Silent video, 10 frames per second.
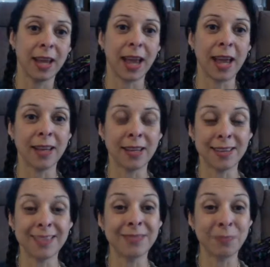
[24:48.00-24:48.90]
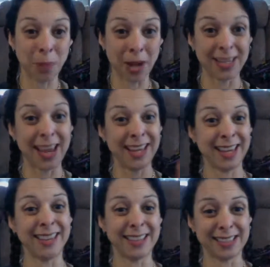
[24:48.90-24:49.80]
And by
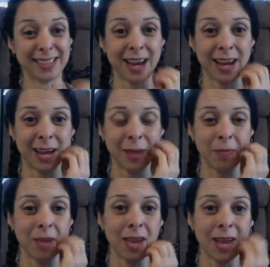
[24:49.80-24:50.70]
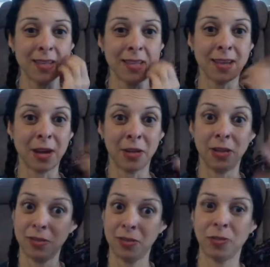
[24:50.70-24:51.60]
taking this time, it's allowing
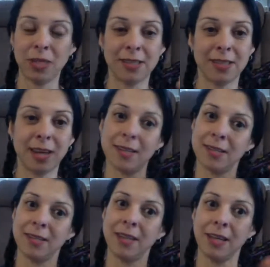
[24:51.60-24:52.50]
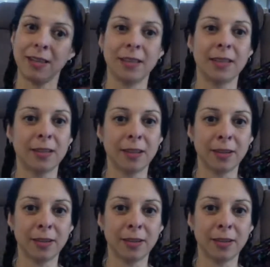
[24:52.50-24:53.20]
you to reassess and get clear on,